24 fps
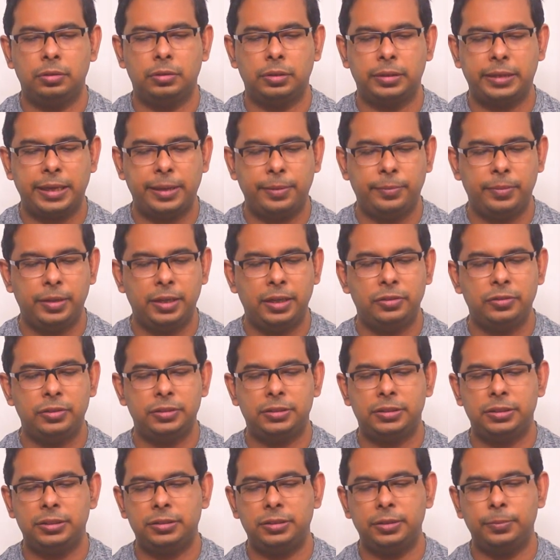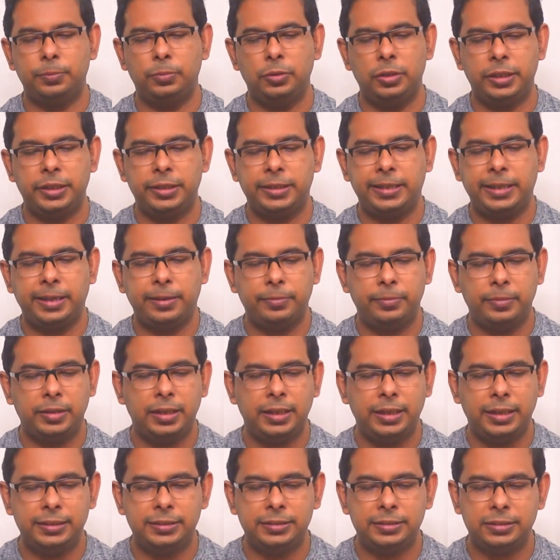camera, which is a bullet
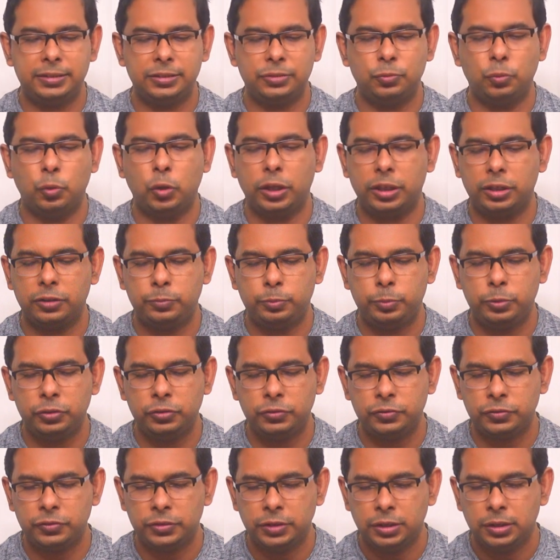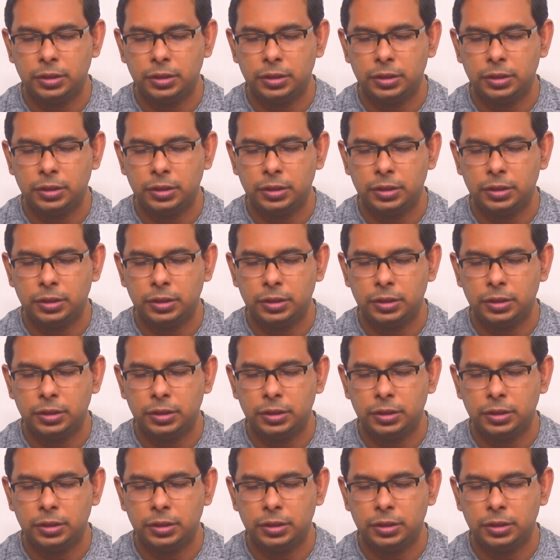camera, and this is waterproof.